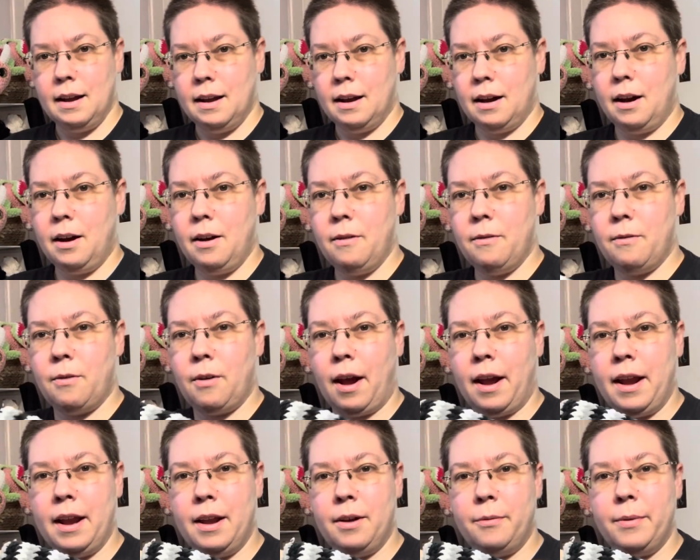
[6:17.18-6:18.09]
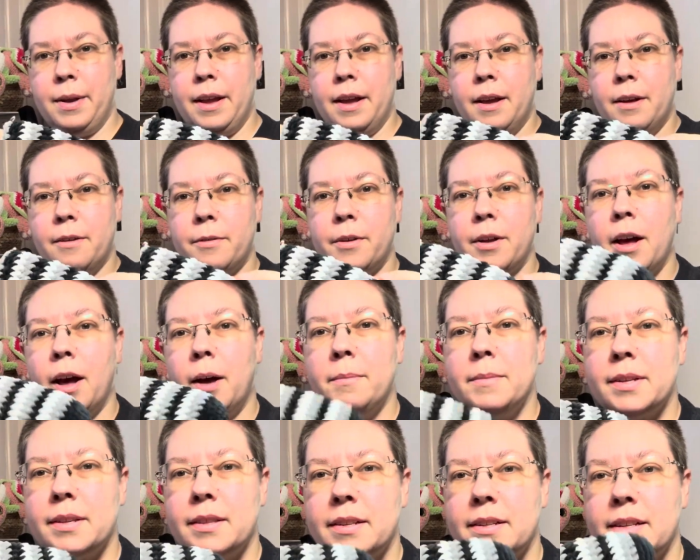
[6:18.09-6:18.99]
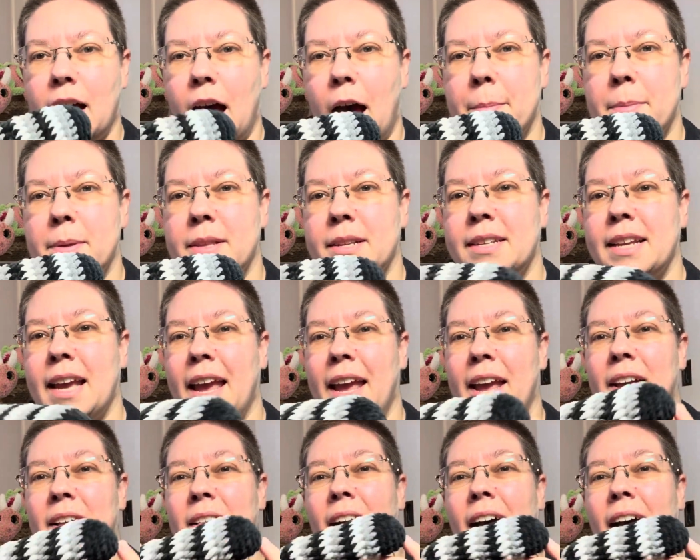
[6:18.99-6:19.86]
All right, we have come to the top of the tail.